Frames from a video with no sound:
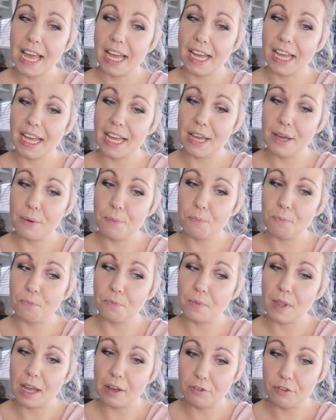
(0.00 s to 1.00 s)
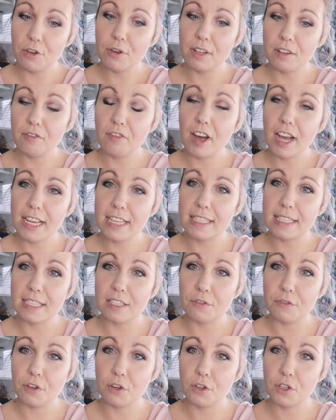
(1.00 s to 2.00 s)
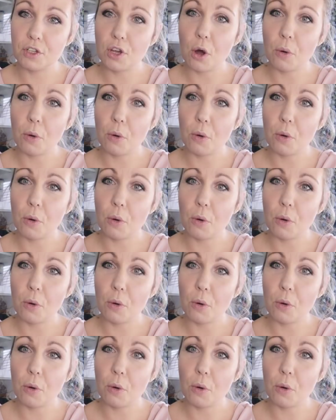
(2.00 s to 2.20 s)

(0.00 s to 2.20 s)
Few advices, few